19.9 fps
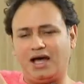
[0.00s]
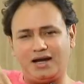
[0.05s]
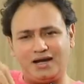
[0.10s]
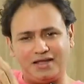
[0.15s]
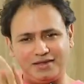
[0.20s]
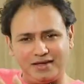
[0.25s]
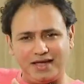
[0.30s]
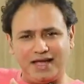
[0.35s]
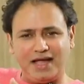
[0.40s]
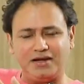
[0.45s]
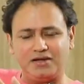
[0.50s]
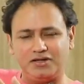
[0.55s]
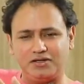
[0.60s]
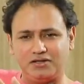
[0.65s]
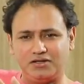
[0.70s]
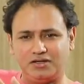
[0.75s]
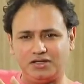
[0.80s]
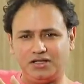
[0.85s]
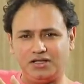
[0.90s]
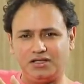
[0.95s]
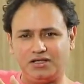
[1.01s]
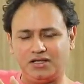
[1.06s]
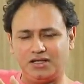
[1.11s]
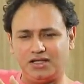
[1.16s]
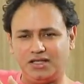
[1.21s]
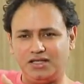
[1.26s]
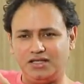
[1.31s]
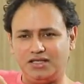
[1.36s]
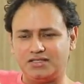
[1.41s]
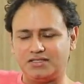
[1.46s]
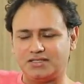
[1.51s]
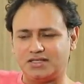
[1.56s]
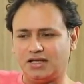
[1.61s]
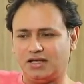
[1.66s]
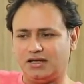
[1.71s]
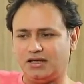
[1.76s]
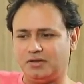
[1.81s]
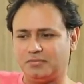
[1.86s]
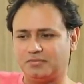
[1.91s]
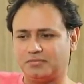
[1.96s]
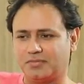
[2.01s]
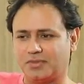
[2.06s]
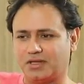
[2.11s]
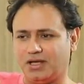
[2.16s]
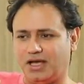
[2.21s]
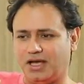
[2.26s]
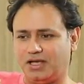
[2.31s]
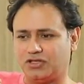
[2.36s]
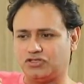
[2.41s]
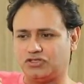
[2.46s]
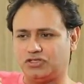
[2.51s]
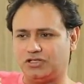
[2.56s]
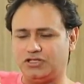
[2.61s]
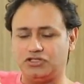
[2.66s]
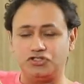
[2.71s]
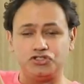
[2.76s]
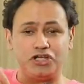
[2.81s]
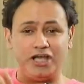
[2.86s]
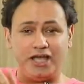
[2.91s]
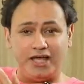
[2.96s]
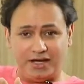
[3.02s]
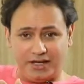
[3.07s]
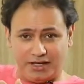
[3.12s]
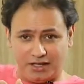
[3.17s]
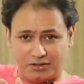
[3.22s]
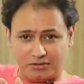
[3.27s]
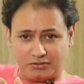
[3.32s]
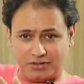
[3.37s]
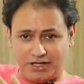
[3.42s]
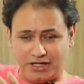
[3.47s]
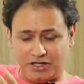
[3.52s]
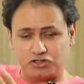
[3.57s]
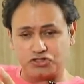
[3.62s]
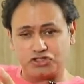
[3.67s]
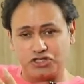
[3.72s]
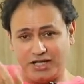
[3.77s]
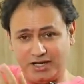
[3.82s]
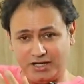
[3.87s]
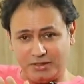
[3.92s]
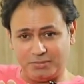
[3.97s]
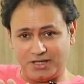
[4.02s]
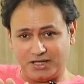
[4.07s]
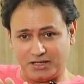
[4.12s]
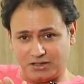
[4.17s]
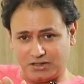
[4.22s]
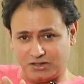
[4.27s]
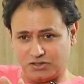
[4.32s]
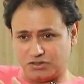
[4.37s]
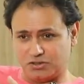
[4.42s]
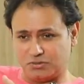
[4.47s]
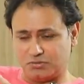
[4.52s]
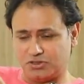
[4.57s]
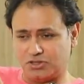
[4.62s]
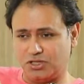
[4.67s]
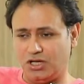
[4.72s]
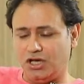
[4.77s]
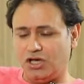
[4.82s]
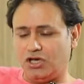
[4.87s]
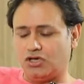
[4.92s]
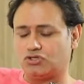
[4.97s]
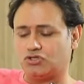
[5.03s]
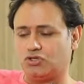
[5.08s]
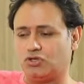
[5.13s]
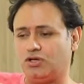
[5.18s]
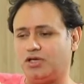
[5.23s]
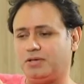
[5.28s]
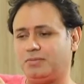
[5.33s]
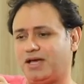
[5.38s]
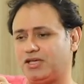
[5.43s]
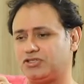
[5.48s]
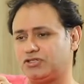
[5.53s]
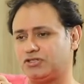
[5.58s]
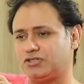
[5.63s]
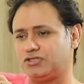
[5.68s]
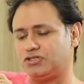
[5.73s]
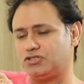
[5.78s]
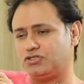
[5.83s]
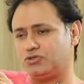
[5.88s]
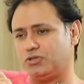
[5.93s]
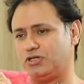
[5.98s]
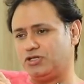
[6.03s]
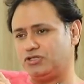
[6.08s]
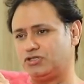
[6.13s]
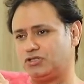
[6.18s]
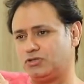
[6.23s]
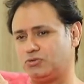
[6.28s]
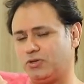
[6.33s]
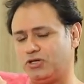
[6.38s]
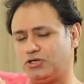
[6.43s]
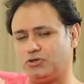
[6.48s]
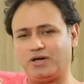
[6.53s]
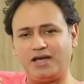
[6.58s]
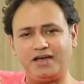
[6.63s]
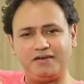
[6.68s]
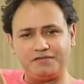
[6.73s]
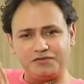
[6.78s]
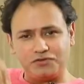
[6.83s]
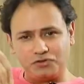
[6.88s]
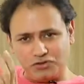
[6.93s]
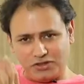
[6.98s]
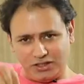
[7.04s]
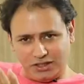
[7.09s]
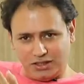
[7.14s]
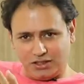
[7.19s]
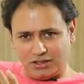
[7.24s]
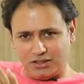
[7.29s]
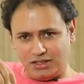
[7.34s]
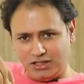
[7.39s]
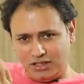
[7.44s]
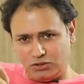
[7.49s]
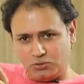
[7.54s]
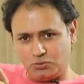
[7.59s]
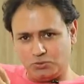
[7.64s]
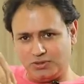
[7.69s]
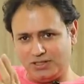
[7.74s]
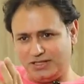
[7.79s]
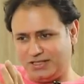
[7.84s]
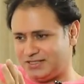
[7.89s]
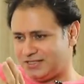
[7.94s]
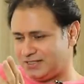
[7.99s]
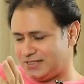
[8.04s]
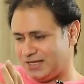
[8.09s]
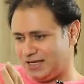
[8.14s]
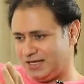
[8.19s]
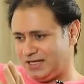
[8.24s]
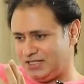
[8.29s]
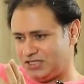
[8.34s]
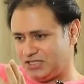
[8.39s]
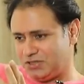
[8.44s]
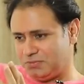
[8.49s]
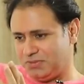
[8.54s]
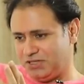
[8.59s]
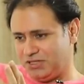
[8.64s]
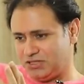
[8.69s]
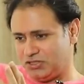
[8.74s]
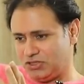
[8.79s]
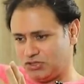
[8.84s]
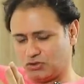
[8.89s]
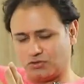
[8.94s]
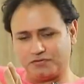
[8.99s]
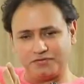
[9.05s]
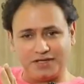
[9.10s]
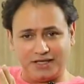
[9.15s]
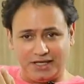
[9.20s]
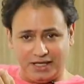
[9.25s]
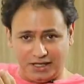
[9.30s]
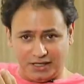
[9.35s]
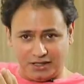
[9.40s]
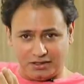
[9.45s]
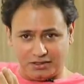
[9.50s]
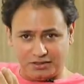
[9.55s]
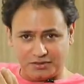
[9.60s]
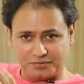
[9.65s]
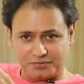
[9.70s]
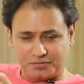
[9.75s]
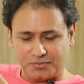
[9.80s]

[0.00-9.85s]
Another category is actually sharing, right? Sharing mechanisms. So imagine a situation where you have 3 equally sized pieces of cake,